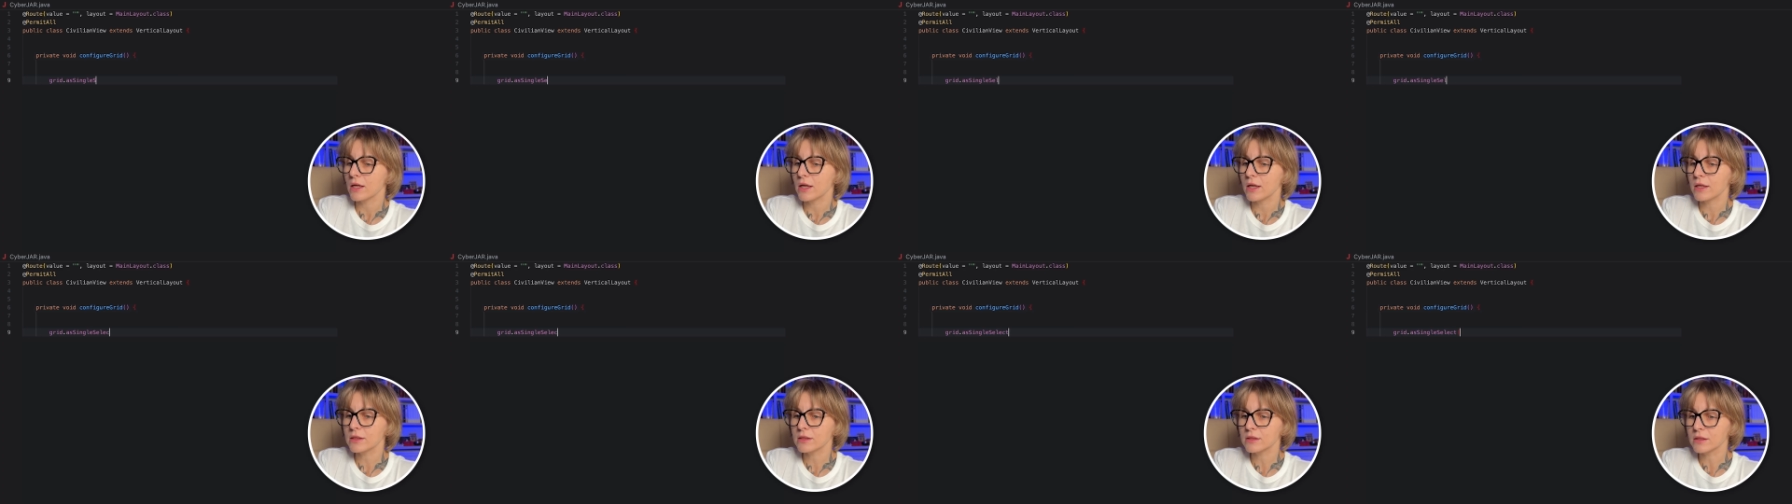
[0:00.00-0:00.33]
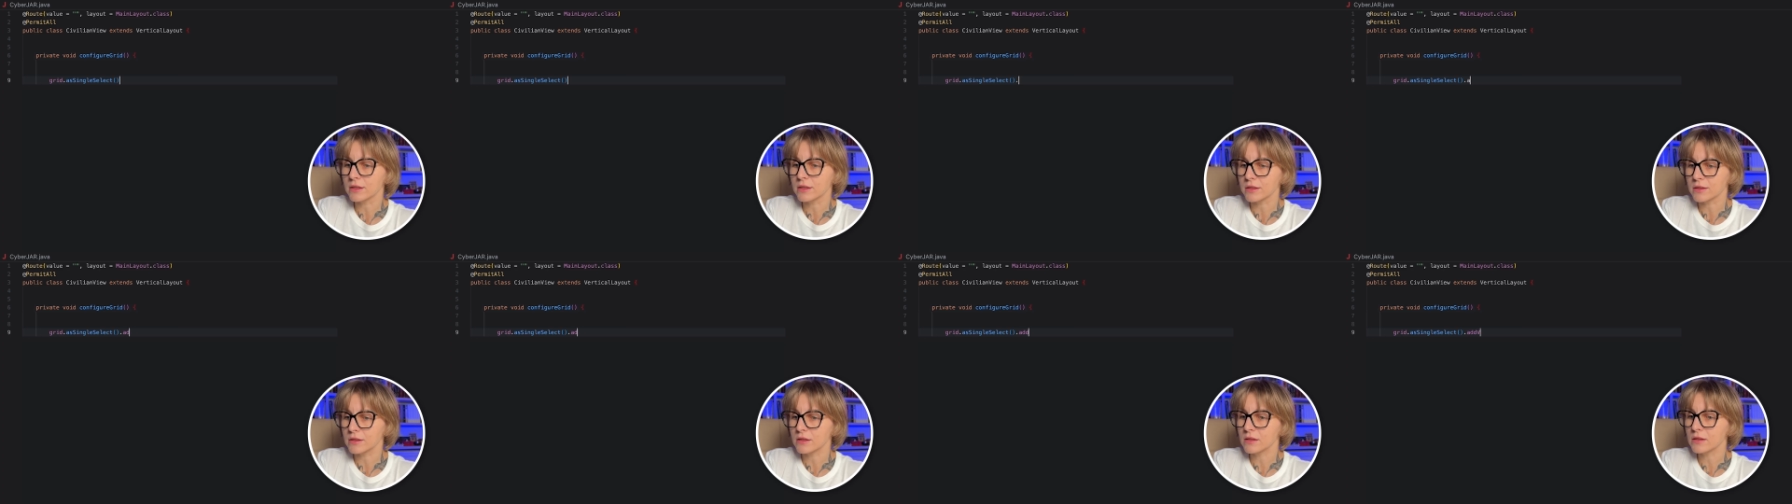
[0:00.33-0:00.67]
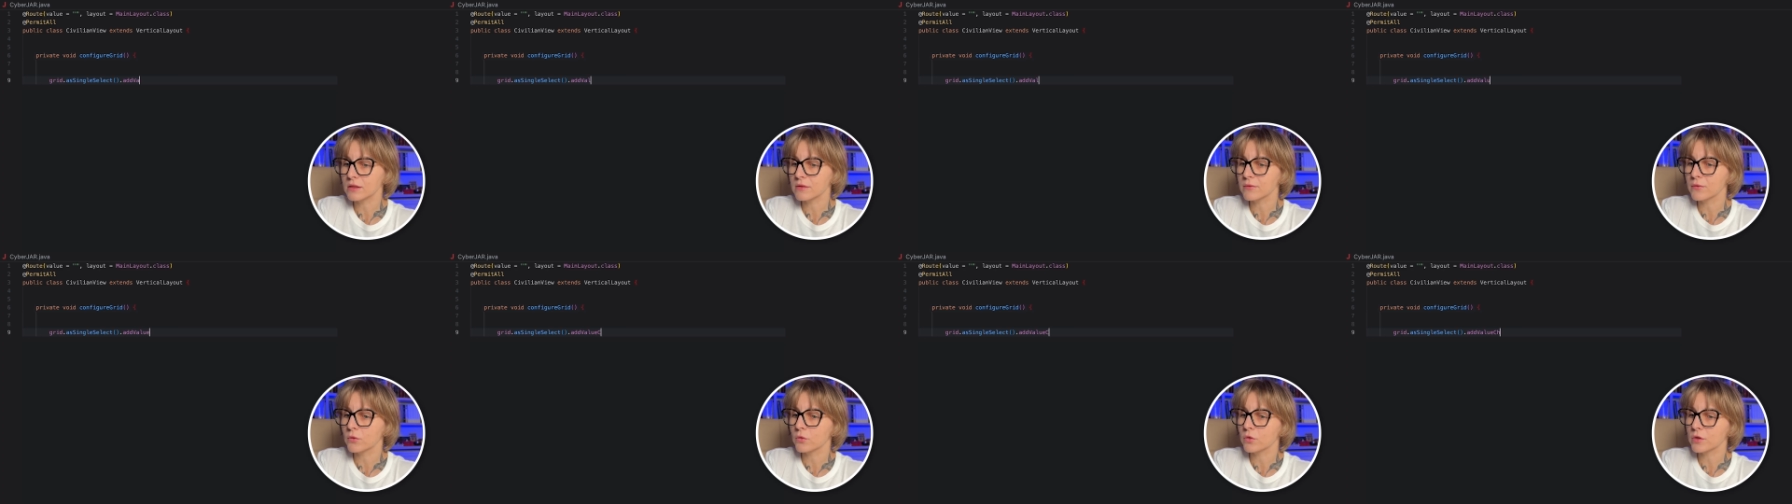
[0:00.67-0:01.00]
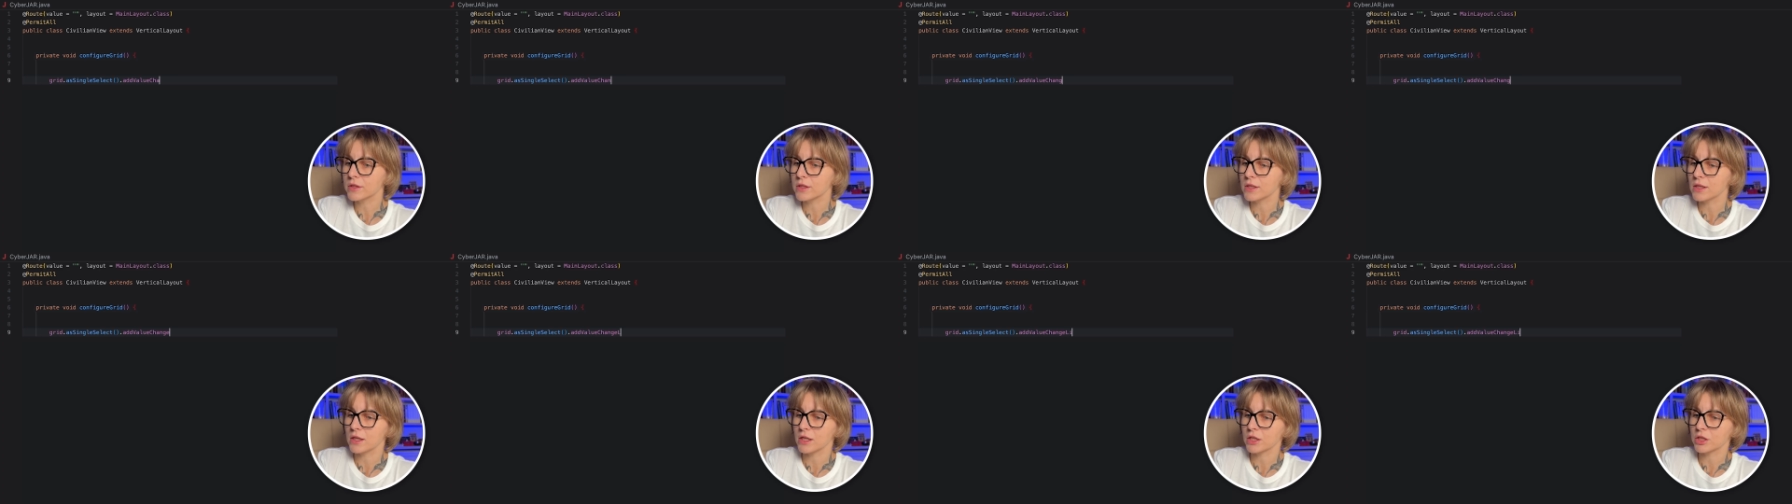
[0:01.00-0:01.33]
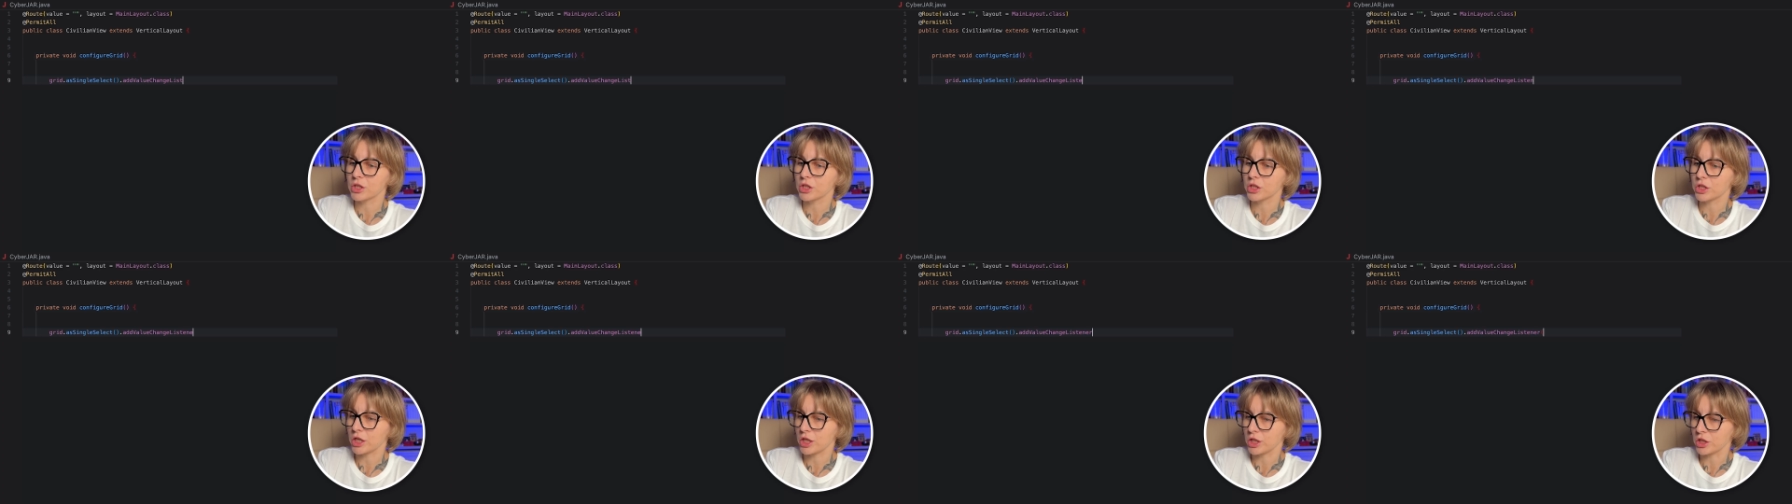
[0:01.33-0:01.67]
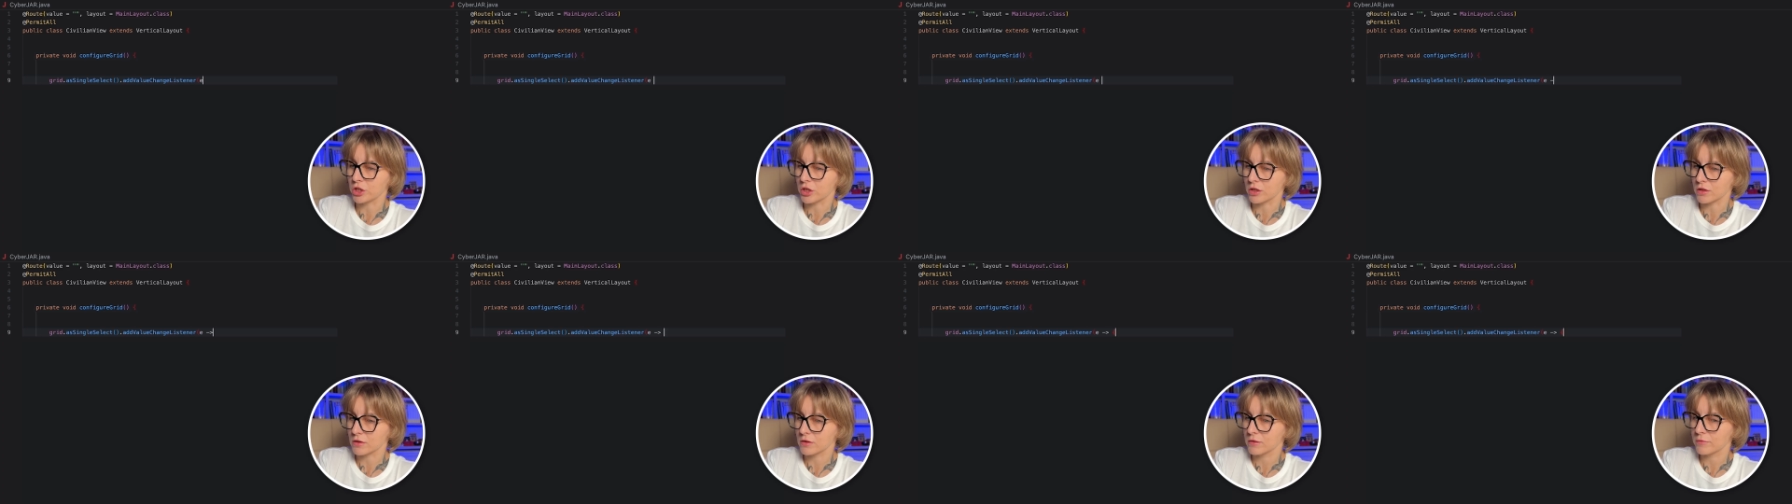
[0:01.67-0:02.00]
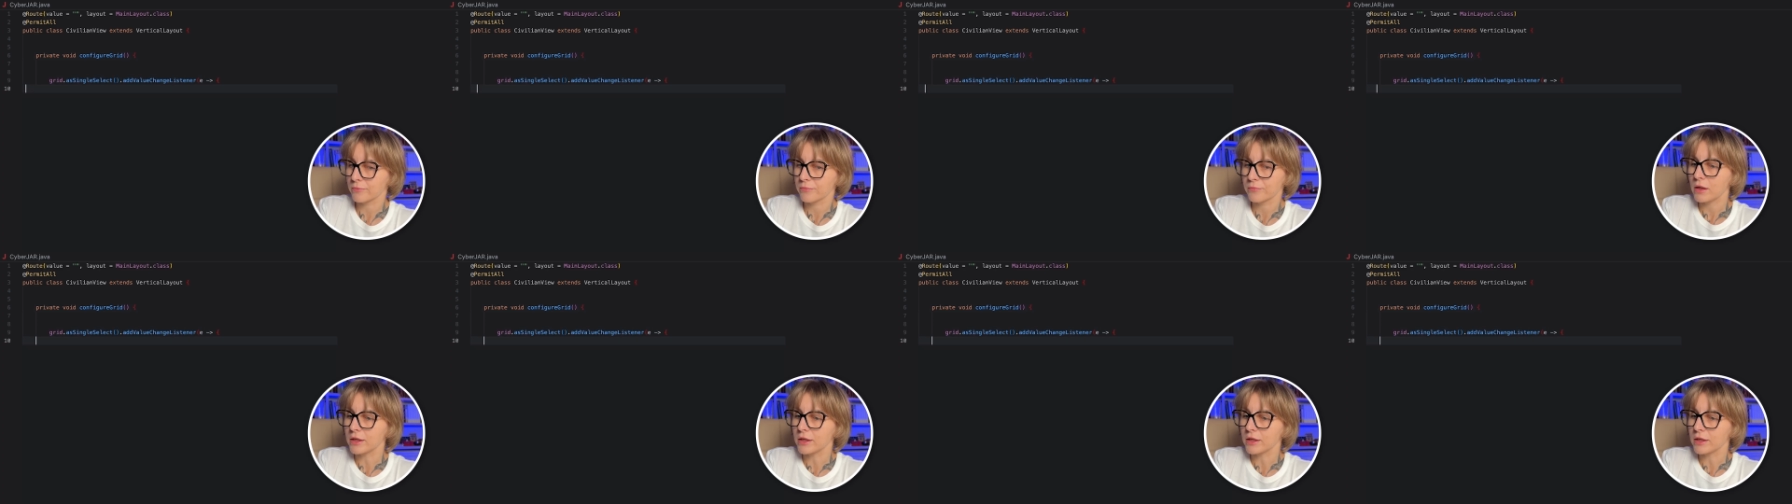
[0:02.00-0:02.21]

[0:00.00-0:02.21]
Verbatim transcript: and listens for selection changes.